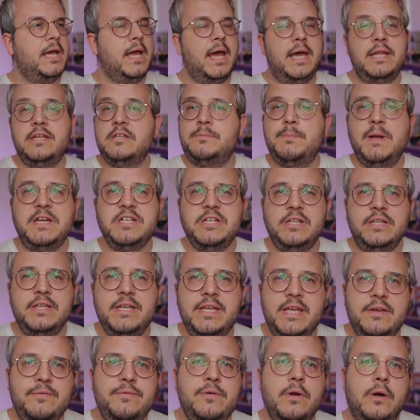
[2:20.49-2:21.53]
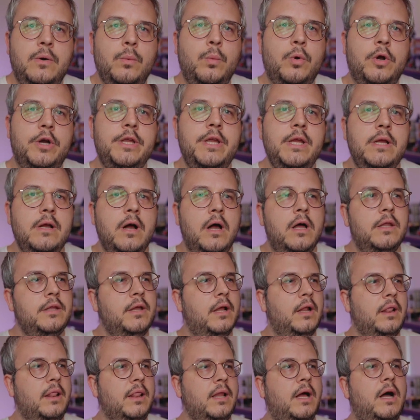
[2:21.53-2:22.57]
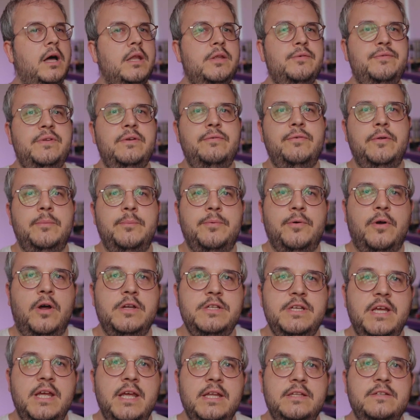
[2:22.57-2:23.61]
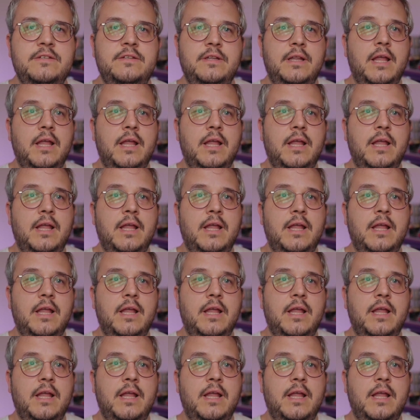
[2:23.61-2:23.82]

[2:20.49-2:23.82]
And especially if you're working on a lot of different projects,